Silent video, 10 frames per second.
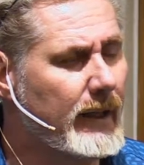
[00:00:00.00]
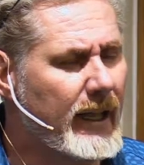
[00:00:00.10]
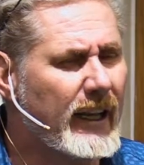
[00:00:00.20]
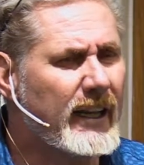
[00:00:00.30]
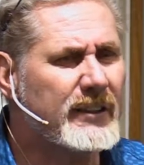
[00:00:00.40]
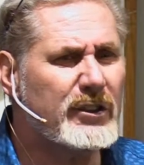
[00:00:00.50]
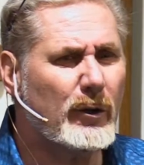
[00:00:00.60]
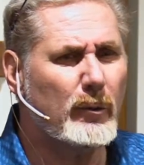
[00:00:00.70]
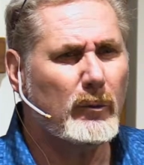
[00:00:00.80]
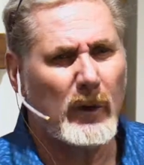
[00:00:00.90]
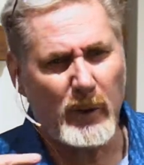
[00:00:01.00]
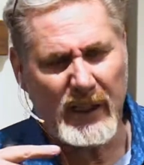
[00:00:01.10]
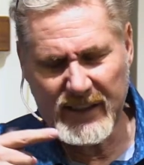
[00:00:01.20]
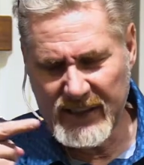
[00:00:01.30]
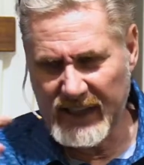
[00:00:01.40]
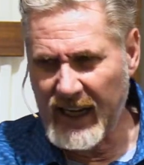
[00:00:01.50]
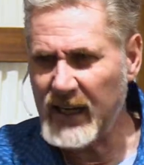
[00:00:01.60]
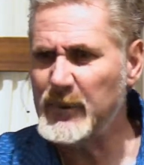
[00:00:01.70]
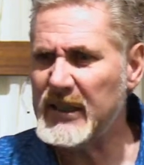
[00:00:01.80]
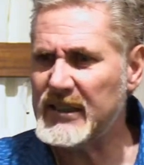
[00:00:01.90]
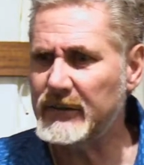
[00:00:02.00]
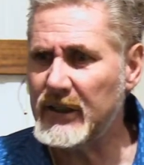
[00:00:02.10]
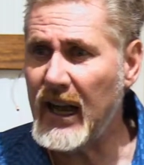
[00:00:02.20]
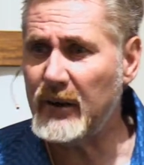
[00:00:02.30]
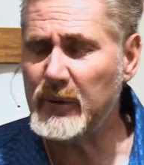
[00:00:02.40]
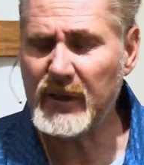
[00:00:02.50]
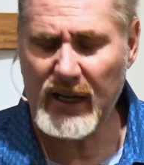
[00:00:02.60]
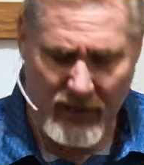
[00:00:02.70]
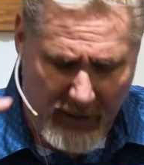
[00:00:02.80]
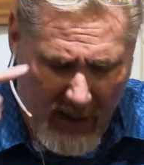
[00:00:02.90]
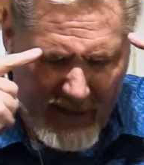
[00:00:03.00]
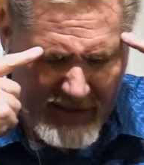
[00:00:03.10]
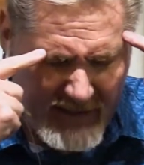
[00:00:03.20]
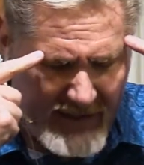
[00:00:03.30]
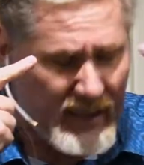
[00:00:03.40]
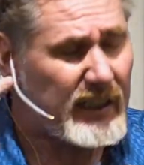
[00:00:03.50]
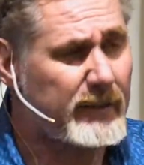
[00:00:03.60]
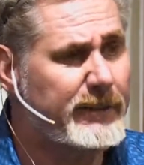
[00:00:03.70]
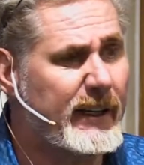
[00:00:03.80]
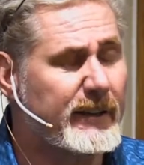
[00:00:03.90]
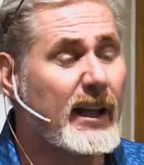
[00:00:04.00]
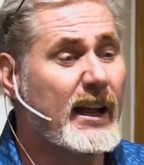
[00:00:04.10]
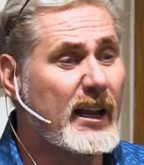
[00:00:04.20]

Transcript: And so, where we can see enemies of God, we got to have eyes to see in faith.